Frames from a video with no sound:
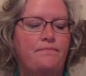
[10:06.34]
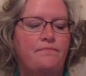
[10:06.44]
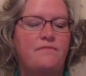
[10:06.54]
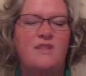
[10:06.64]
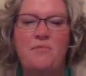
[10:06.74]

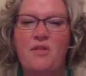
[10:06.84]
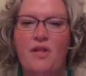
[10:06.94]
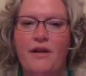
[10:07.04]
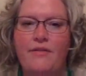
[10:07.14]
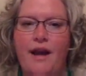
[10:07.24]
Something
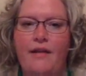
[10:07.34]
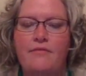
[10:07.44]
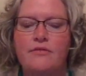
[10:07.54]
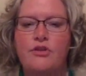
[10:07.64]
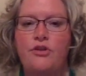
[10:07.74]
like that.
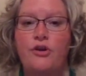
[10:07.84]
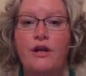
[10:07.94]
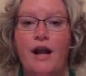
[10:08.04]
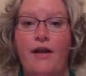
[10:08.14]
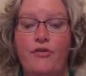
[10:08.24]
So you're going
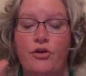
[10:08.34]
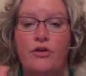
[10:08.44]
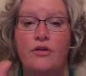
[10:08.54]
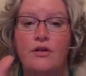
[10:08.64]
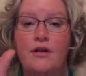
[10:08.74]
to have
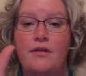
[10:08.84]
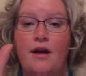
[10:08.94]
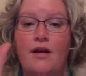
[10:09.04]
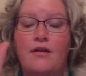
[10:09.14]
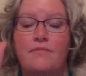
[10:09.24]
your
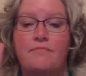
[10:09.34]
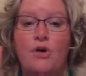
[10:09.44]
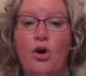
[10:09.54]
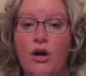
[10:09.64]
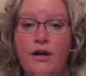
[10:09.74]

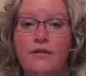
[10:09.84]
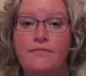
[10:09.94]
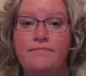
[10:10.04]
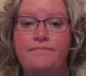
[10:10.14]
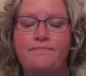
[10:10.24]
hook,
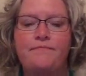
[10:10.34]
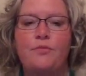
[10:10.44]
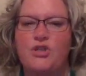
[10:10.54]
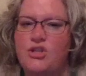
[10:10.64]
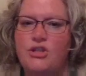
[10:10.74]

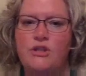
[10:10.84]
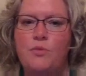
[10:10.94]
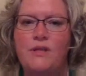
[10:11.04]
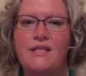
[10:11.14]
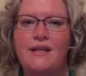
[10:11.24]
which is just
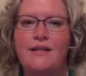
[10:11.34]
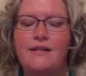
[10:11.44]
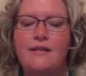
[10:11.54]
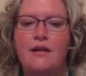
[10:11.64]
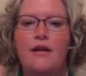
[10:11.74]
one sentence.